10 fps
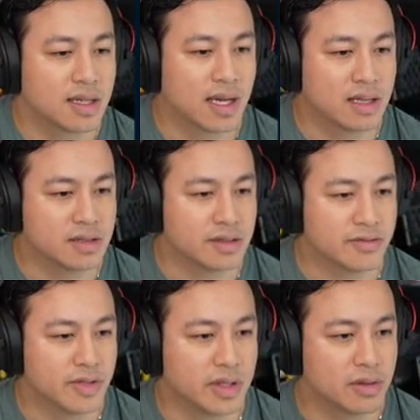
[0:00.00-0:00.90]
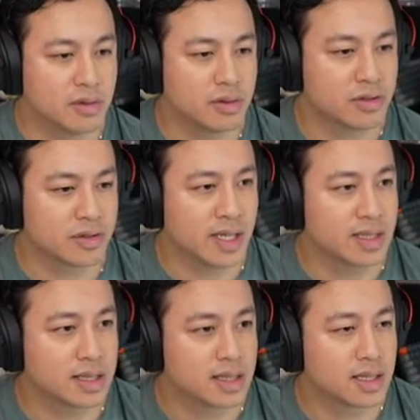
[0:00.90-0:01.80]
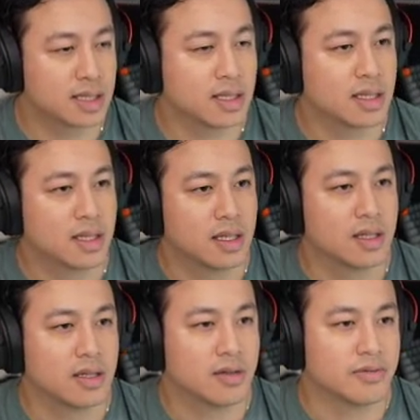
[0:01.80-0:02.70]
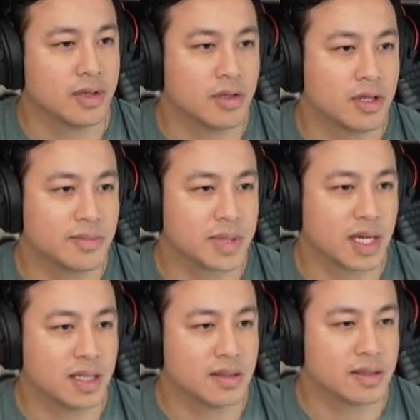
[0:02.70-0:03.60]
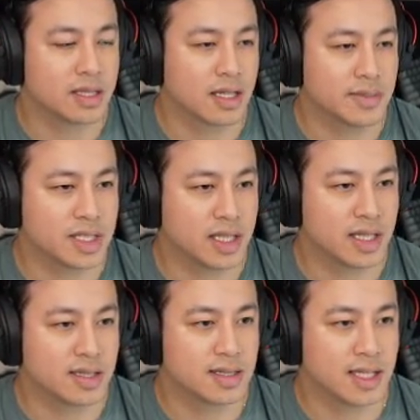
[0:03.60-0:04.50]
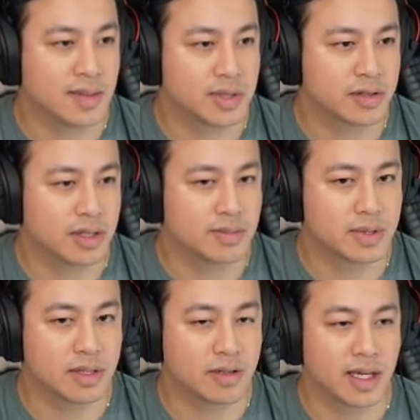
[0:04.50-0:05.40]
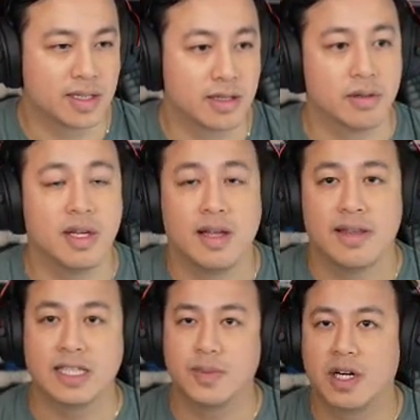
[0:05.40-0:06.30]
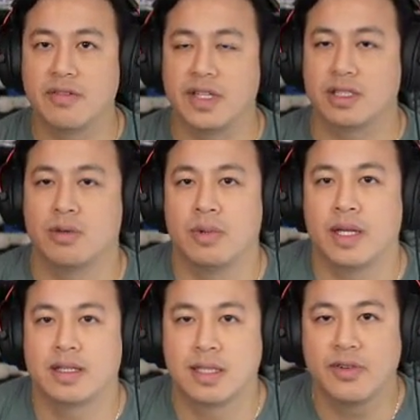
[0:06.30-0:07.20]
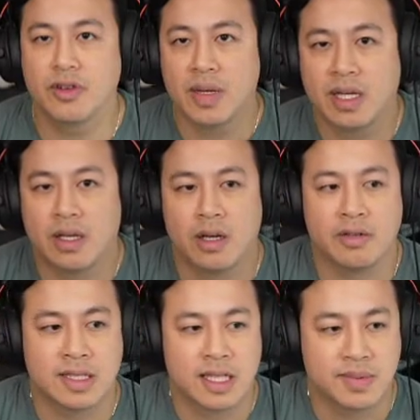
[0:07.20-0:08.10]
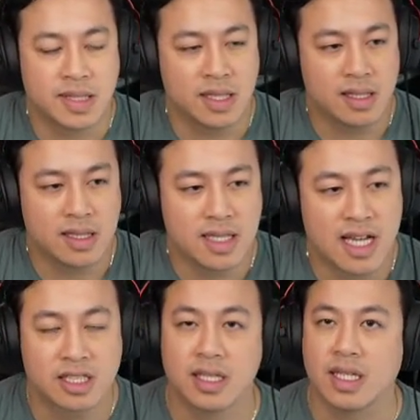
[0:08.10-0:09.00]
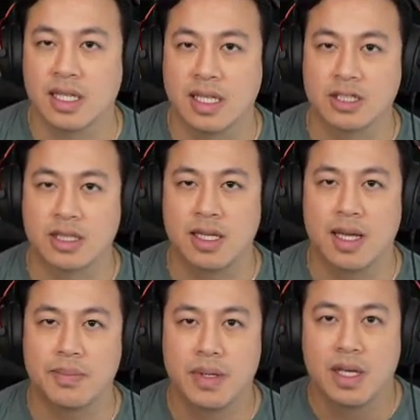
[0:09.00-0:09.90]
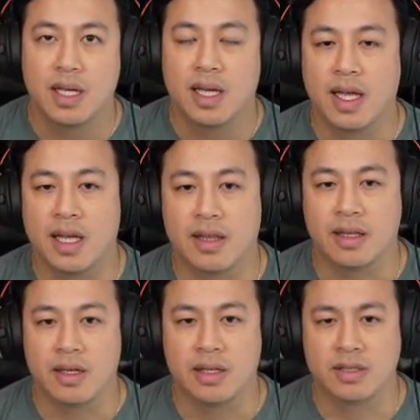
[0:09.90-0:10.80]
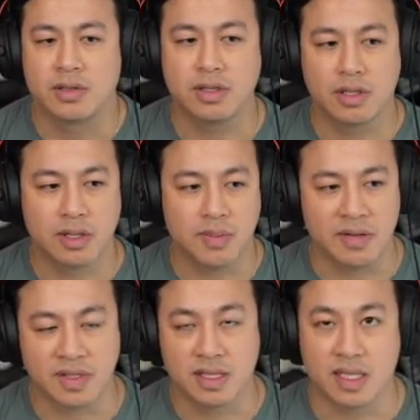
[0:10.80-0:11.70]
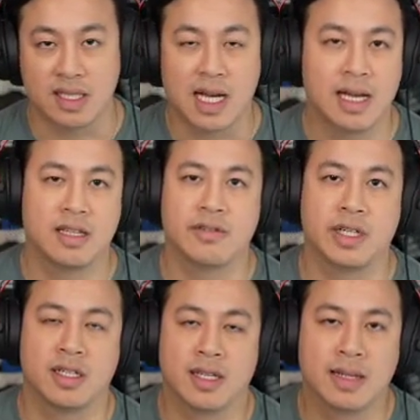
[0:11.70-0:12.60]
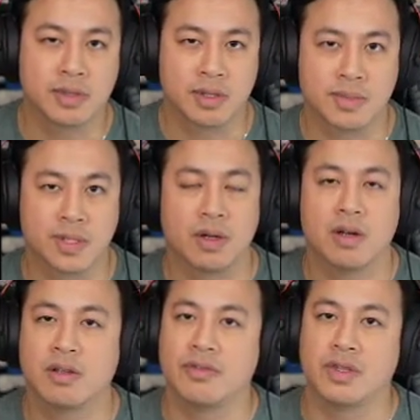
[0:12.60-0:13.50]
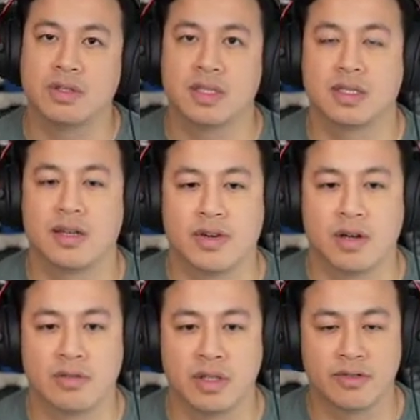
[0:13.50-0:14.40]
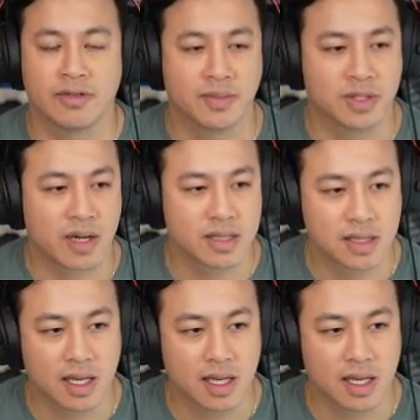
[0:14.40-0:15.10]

Calendar view, great. Rollup, common.js, TypeScript. Okay, so that's part of it. So what some of you might not know is that Obsidian is actually an Electron app, and the source code, I believe, is just entirely written in TypeScript. So all the views and stuff are written from scratch.